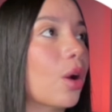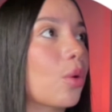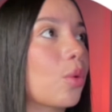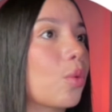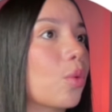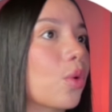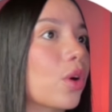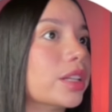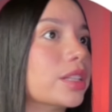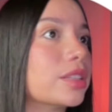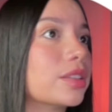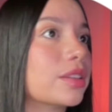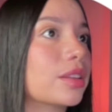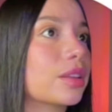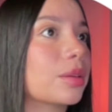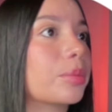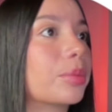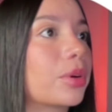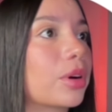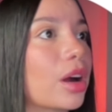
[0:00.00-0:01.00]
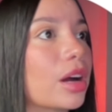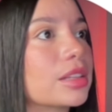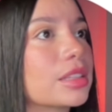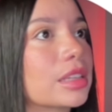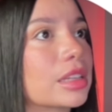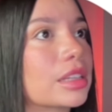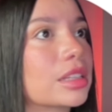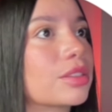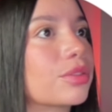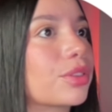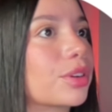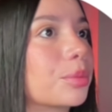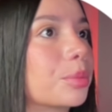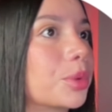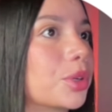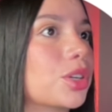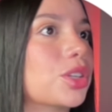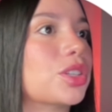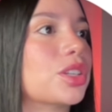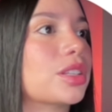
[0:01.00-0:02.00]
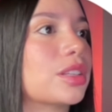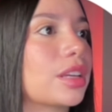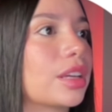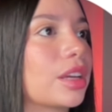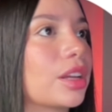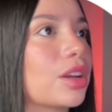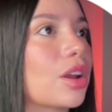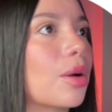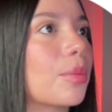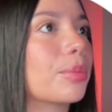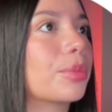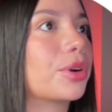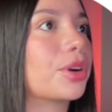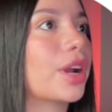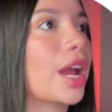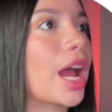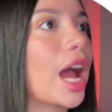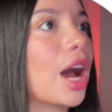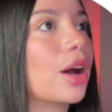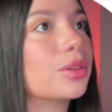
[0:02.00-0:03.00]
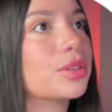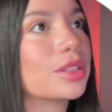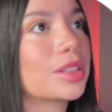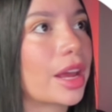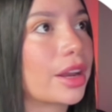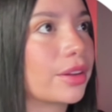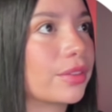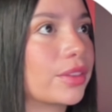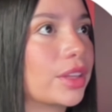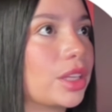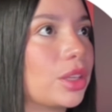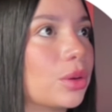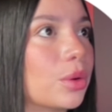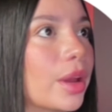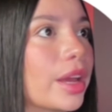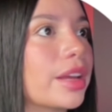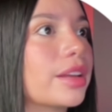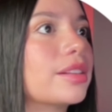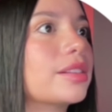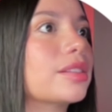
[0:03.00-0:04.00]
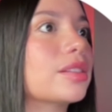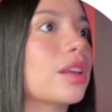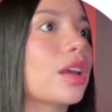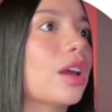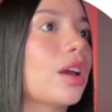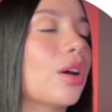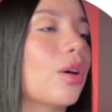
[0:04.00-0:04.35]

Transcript: what's the process for purchasing a number outside of the US,